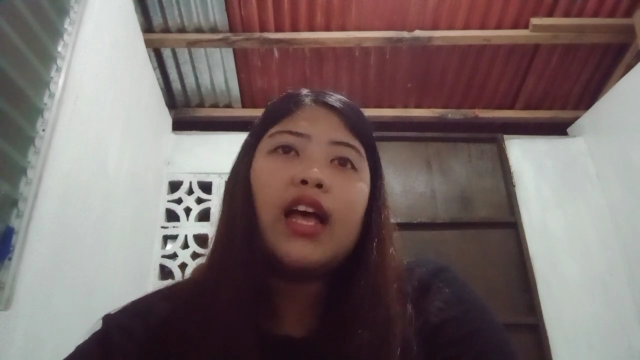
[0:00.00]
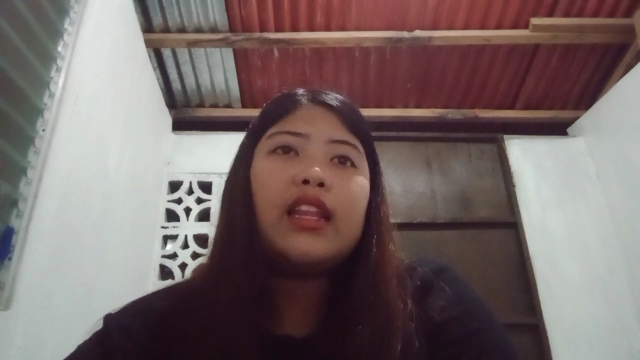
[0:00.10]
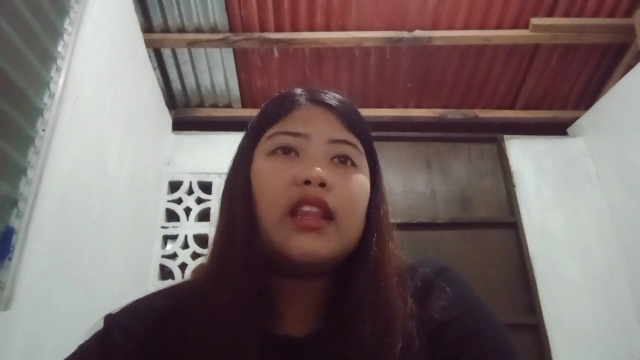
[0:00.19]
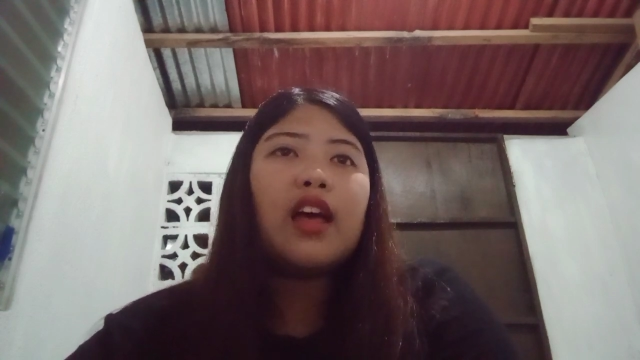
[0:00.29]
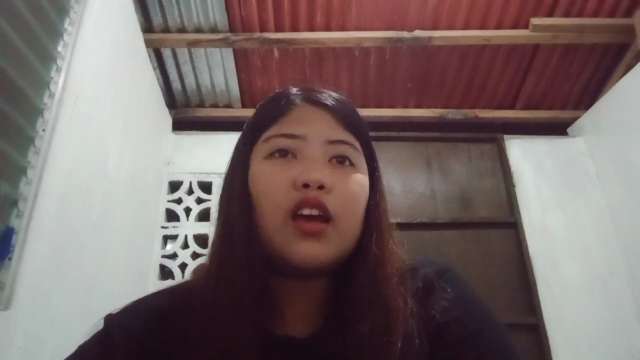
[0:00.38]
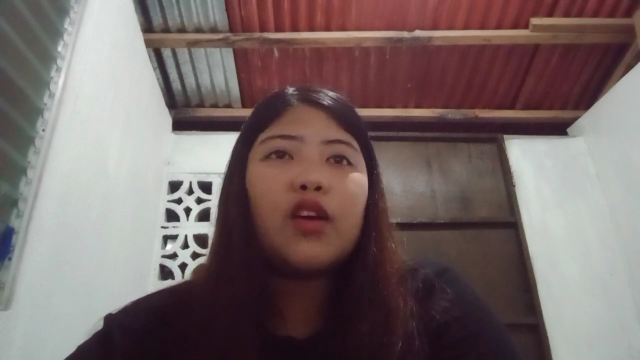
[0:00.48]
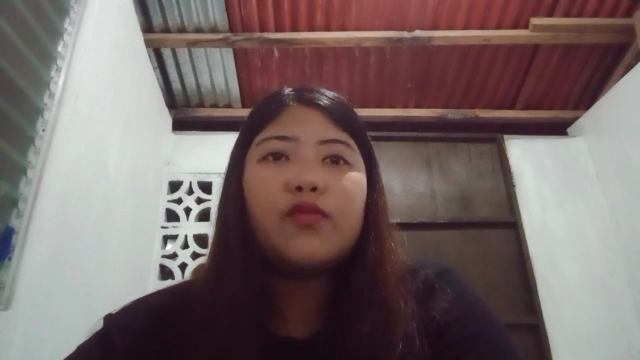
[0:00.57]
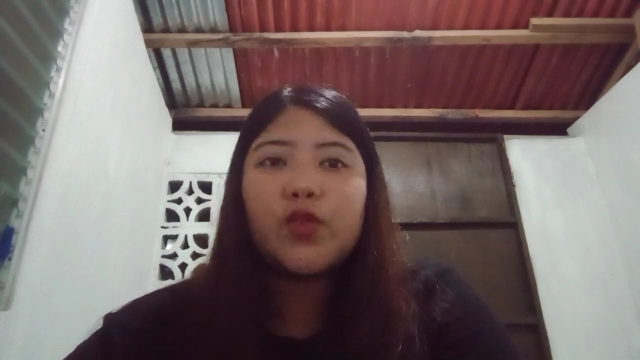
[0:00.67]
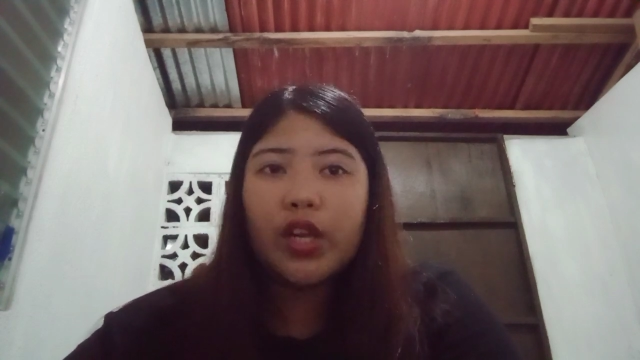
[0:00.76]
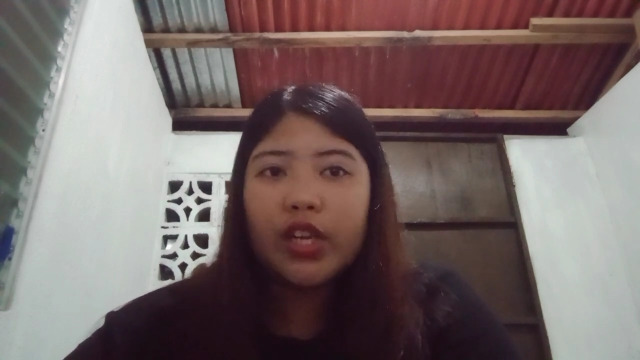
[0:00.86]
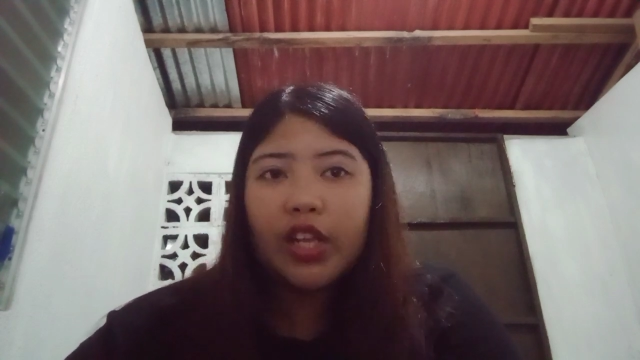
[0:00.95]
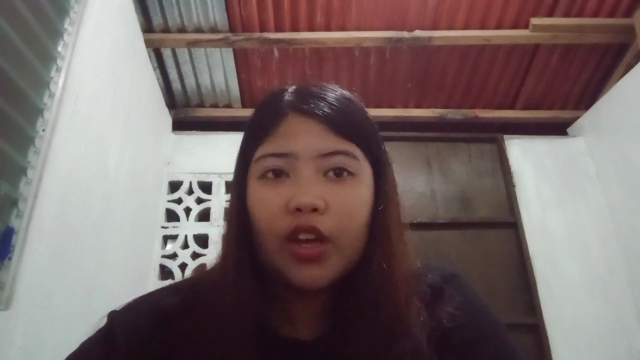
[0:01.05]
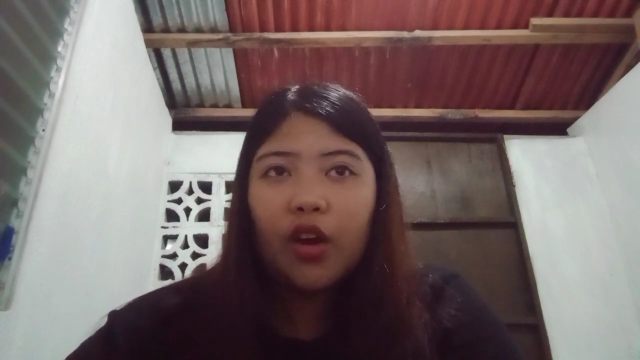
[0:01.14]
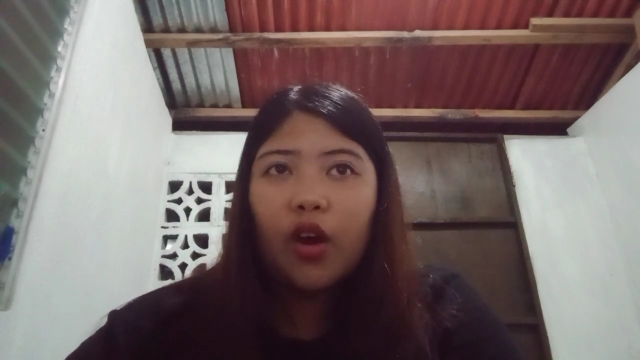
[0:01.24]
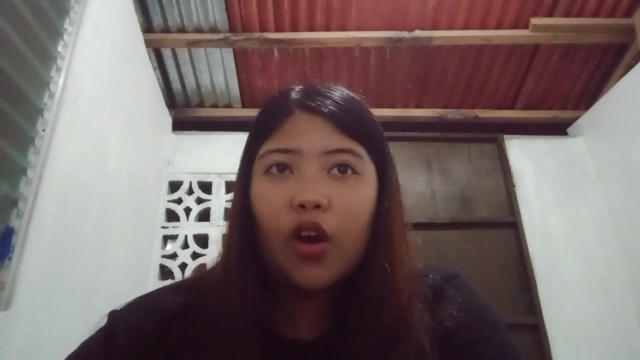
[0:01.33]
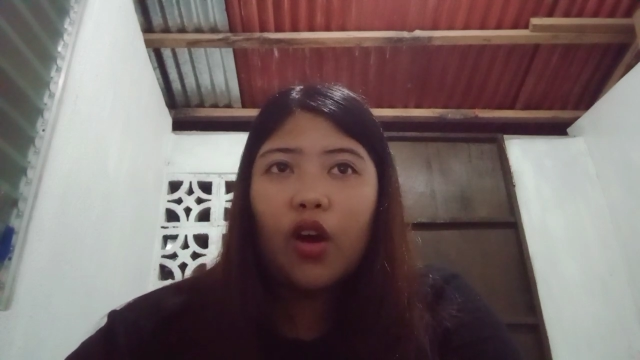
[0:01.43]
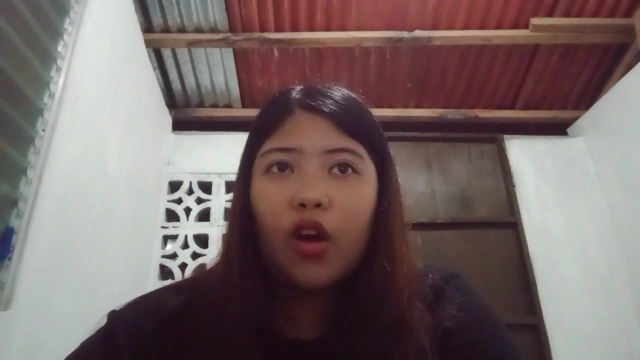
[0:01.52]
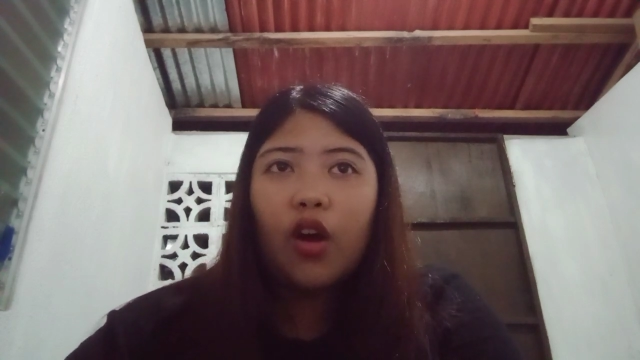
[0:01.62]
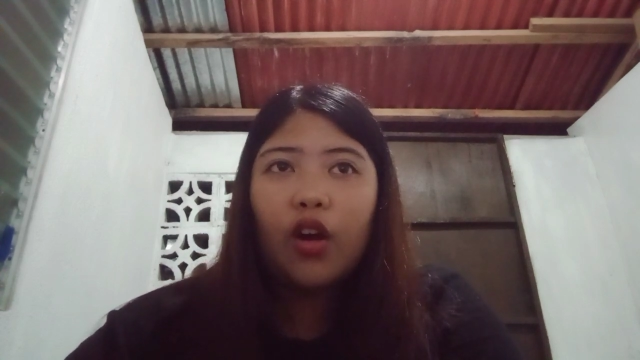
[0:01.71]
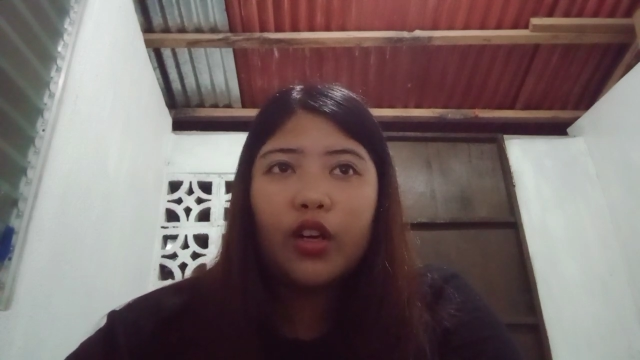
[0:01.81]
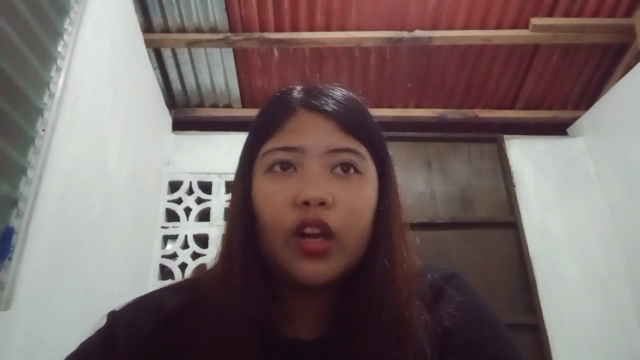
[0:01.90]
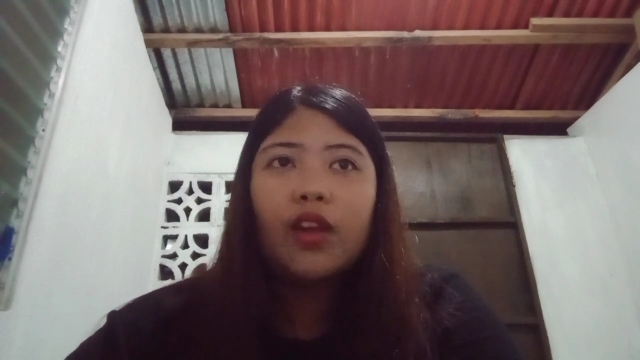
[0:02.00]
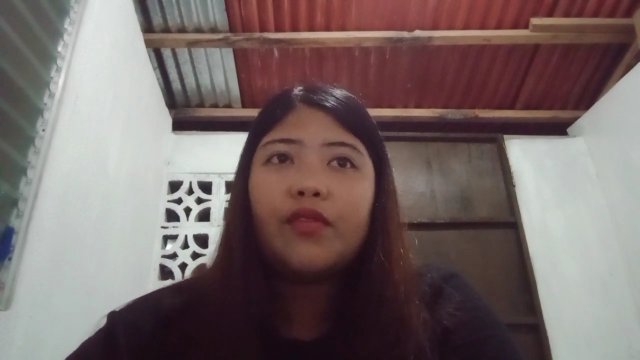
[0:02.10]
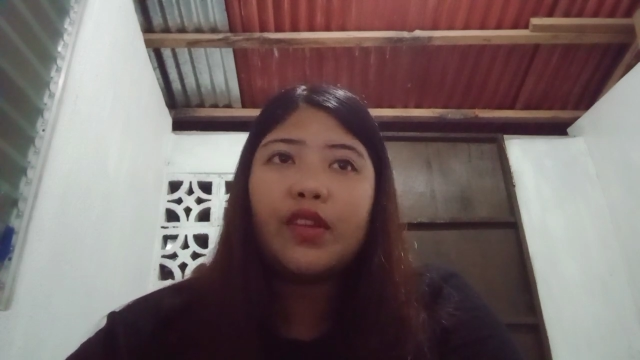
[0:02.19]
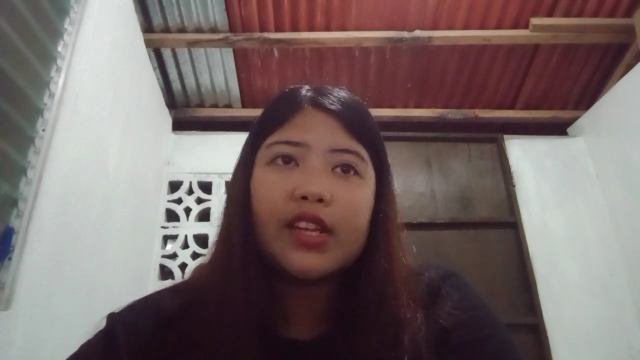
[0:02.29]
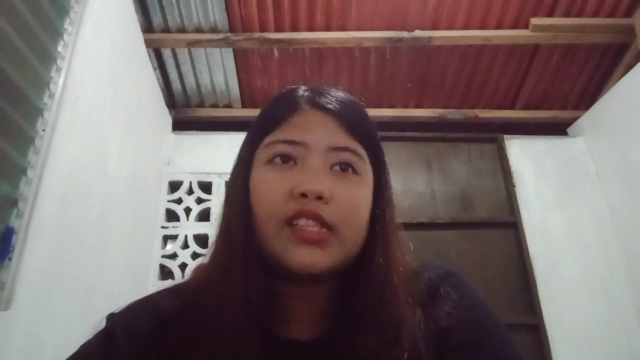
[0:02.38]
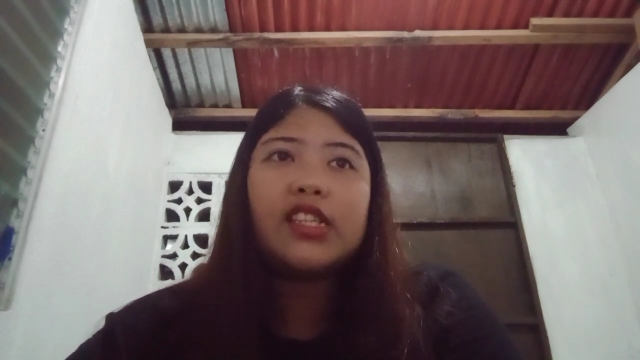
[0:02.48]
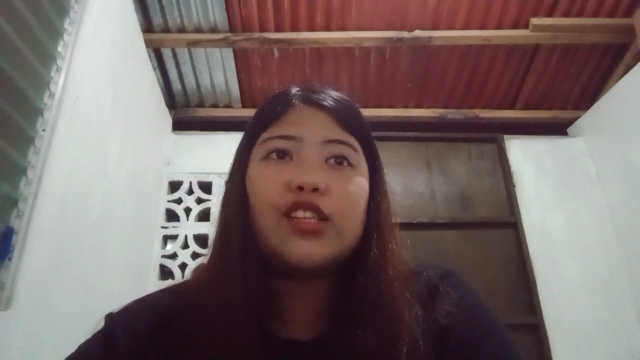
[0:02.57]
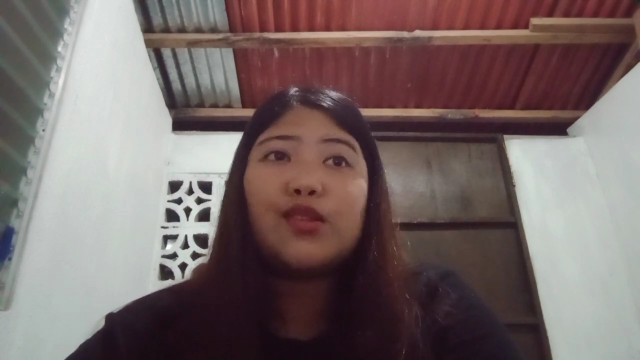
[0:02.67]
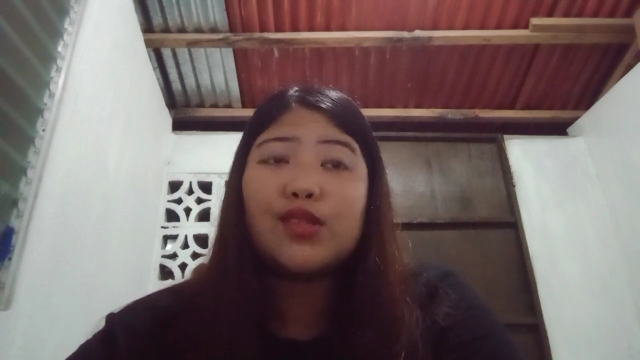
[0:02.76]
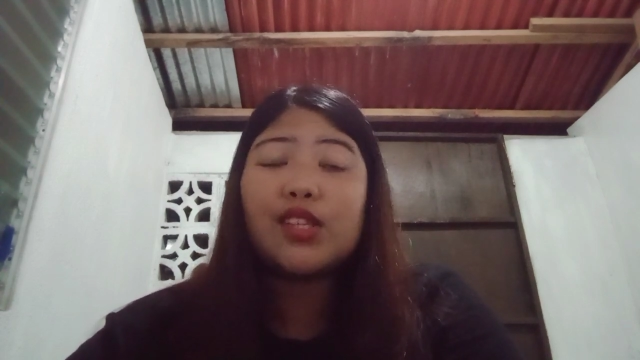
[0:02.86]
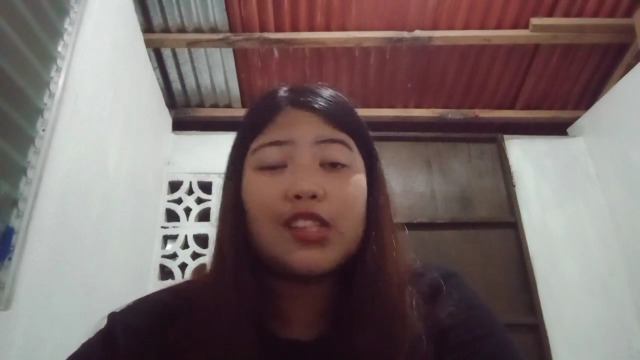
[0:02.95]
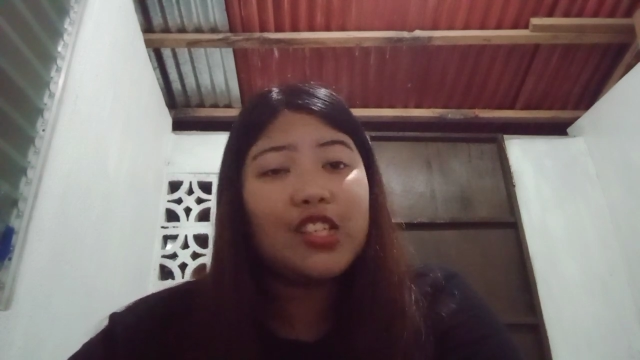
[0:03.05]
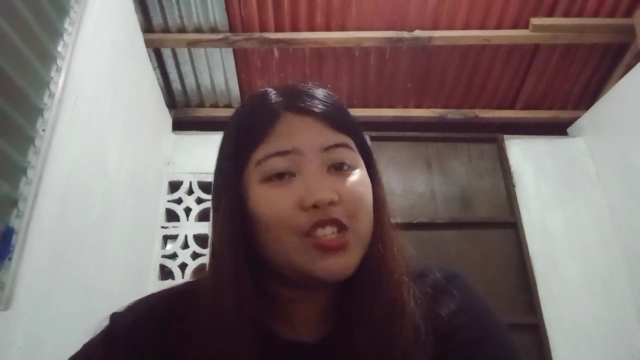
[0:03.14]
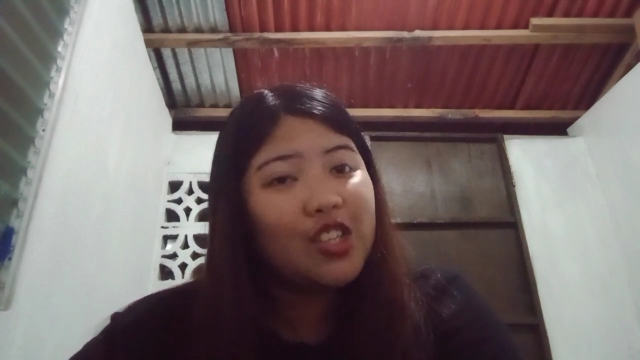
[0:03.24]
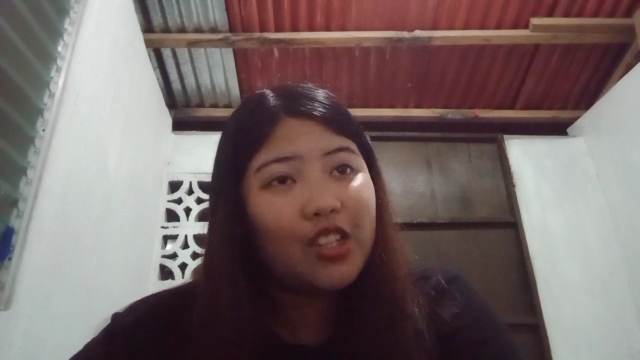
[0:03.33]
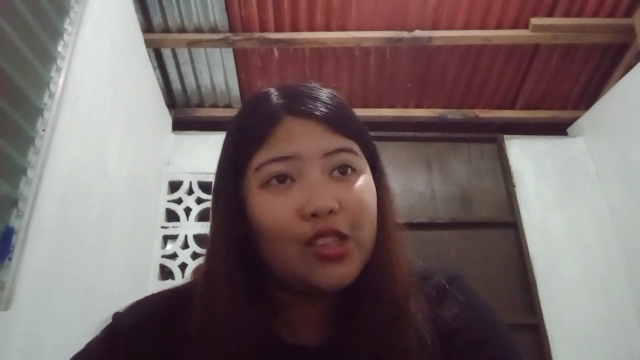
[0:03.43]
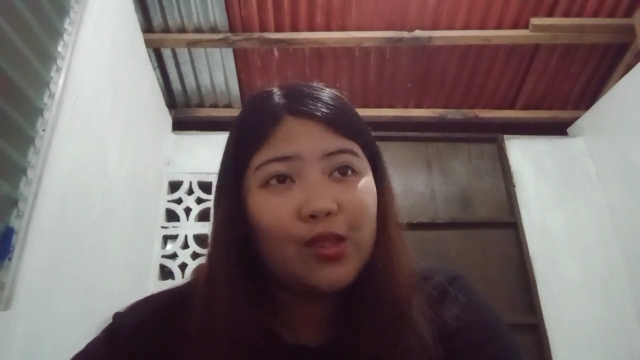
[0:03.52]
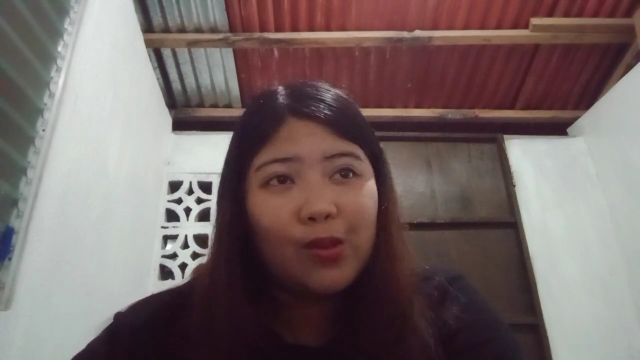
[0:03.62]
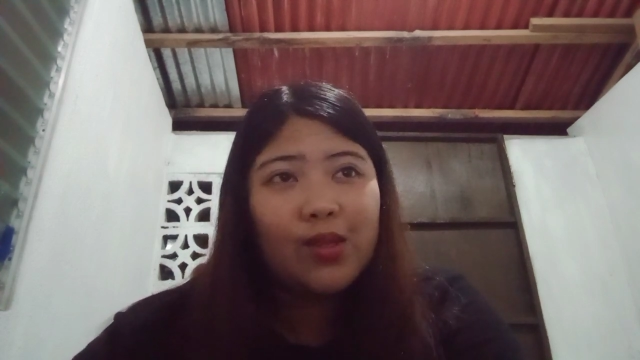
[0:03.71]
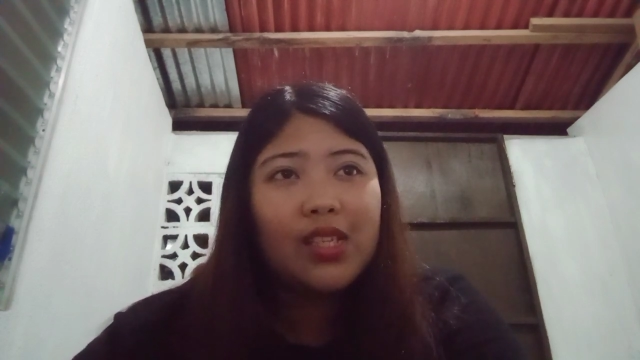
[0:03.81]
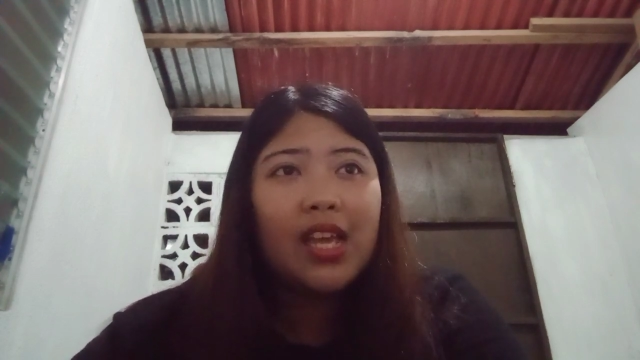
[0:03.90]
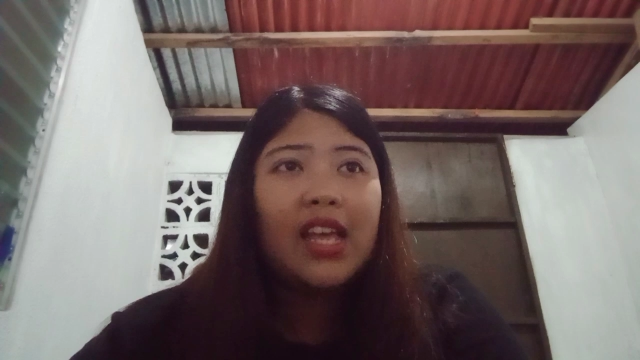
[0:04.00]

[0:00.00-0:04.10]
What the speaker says: Lack of training or confidence in using digital tools